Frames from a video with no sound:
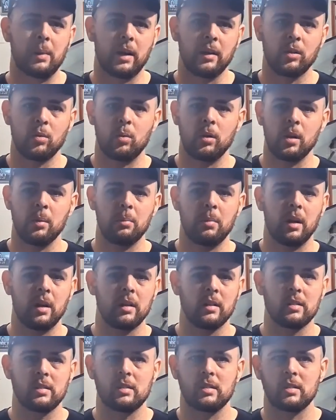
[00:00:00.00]
about 20
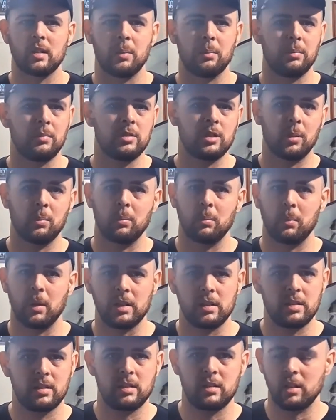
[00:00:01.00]
bucks, some
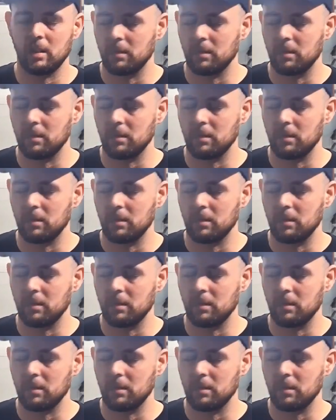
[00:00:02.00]
much